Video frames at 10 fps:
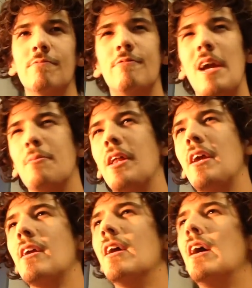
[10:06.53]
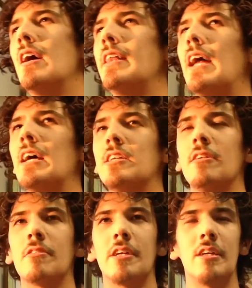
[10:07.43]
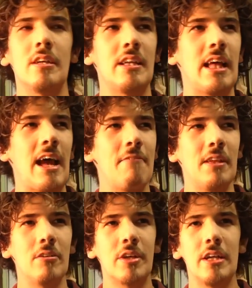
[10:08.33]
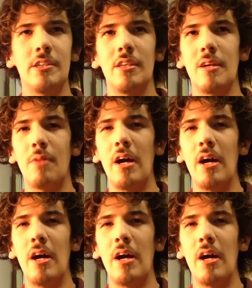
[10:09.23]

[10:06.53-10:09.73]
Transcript: family that have little kids in them.